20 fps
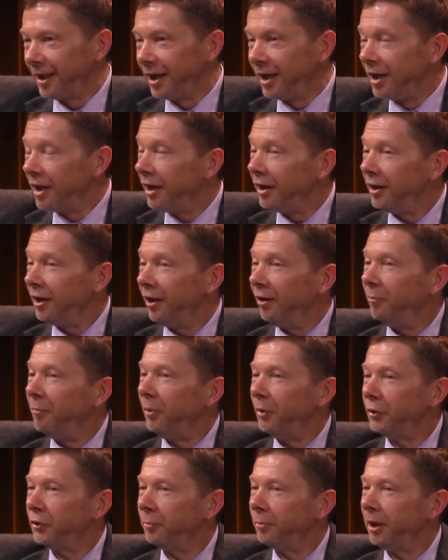Now,
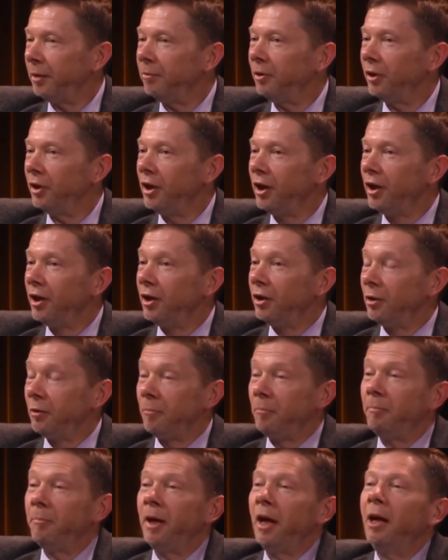most people,
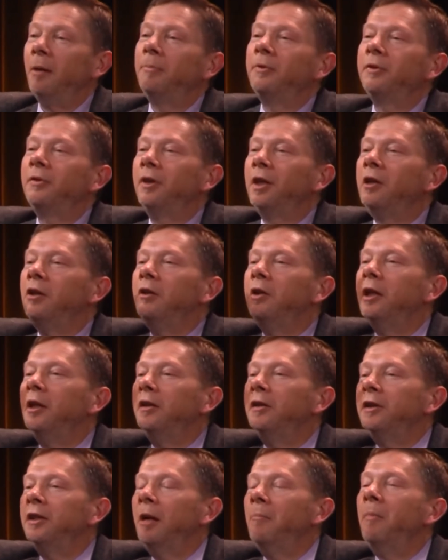perhaps in
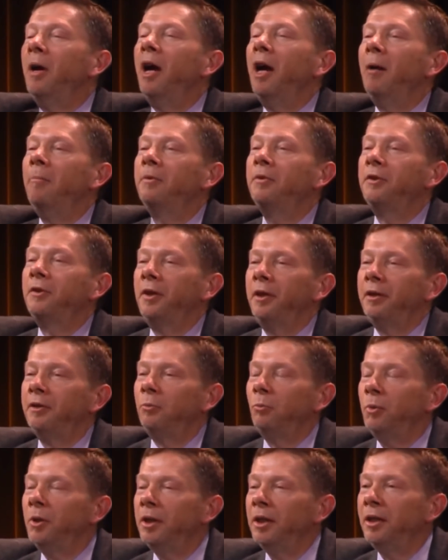some abstract
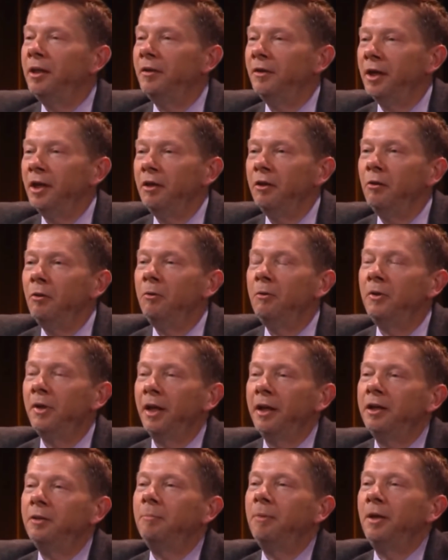way, they know
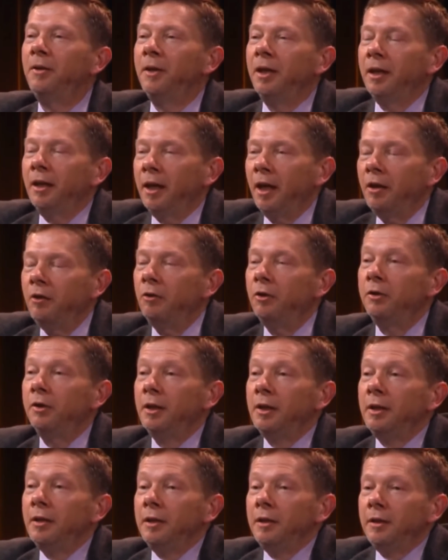that, but they cannot
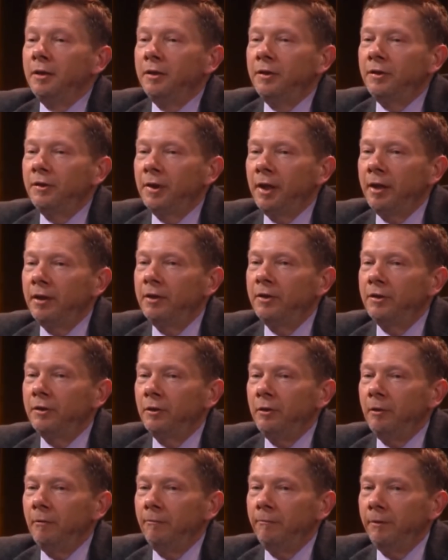sense
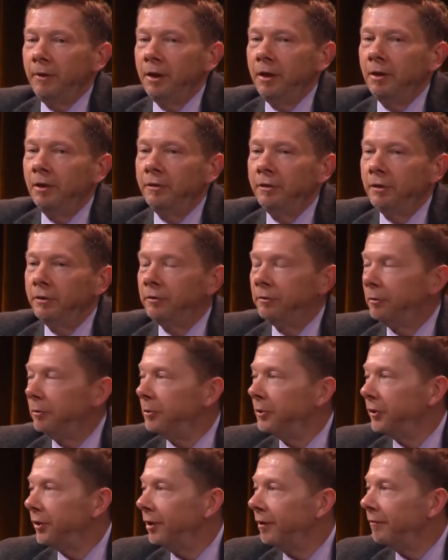or feel the
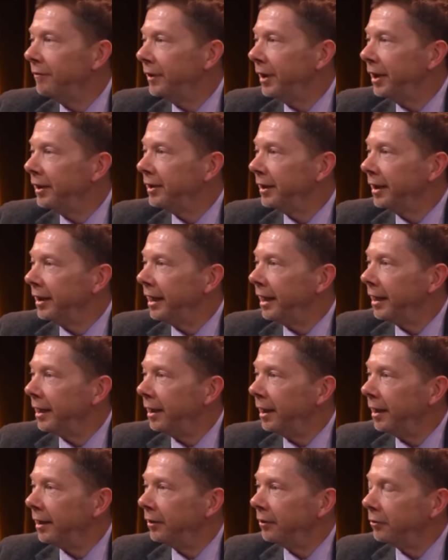truth of that. And I'd
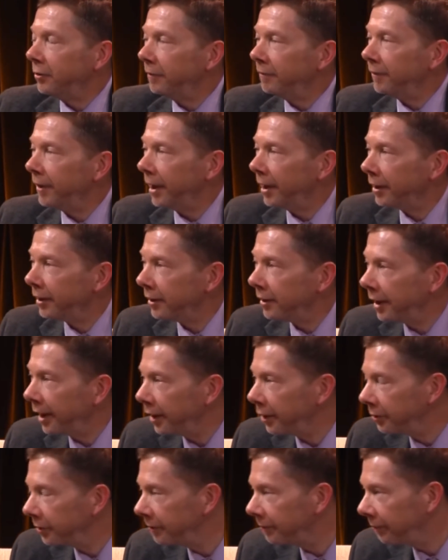like to
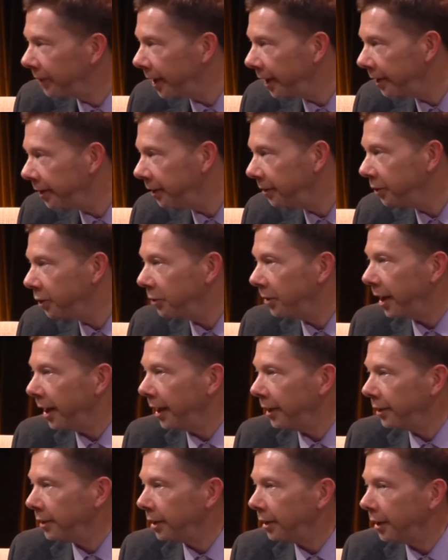invite you to
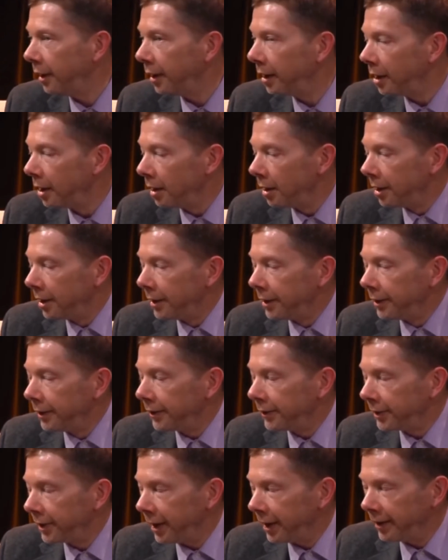actually
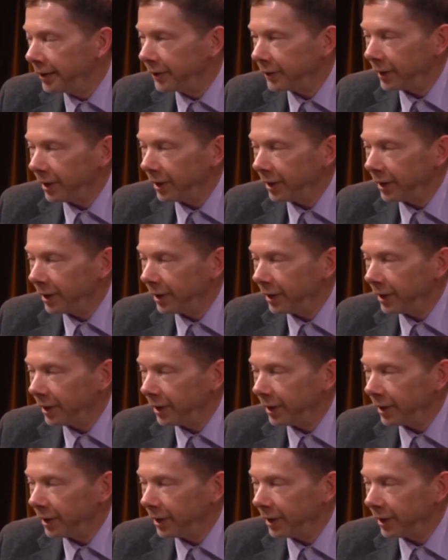sense and